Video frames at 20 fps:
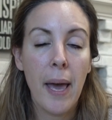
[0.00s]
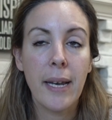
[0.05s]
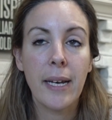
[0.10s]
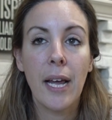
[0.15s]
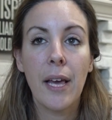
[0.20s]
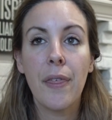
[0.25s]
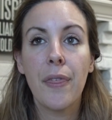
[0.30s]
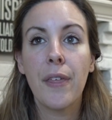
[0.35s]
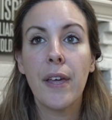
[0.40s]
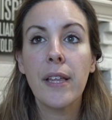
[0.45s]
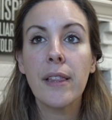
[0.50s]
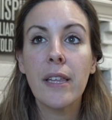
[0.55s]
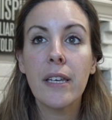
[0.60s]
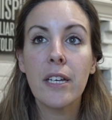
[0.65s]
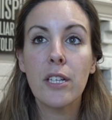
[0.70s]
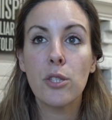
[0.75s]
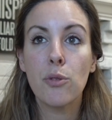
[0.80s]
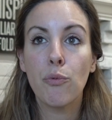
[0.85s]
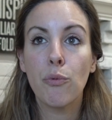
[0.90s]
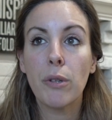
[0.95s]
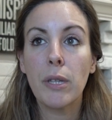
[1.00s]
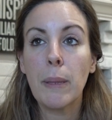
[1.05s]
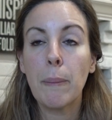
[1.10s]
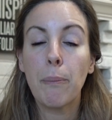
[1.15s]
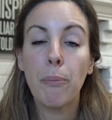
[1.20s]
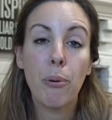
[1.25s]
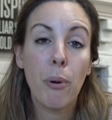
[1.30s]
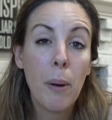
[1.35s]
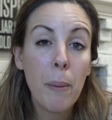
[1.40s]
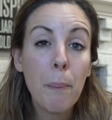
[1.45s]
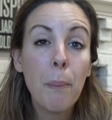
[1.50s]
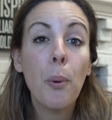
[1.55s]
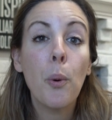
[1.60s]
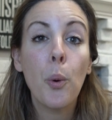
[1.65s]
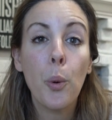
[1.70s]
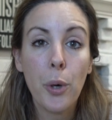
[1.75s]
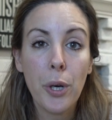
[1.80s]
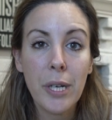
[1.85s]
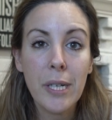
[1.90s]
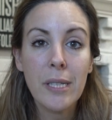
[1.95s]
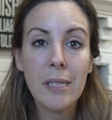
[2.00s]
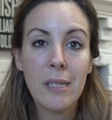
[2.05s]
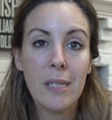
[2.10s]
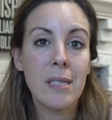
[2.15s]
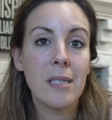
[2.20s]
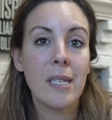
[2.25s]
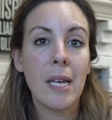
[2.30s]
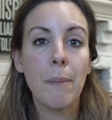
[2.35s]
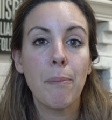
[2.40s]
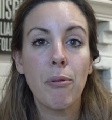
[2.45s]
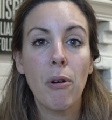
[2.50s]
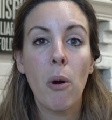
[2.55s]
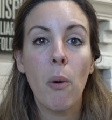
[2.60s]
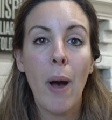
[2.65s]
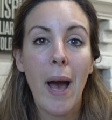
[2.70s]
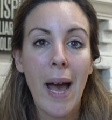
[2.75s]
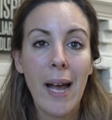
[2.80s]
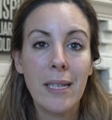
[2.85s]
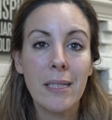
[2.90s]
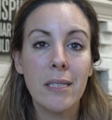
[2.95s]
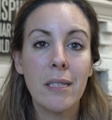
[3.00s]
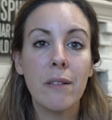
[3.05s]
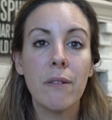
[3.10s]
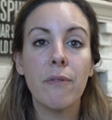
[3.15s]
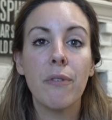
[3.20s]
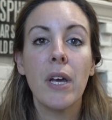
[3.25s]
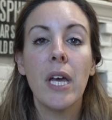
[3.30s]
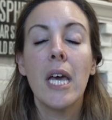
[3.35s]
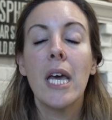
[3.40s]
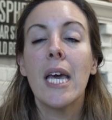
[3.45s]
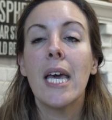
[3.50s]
and I think that it's really important to stay proactive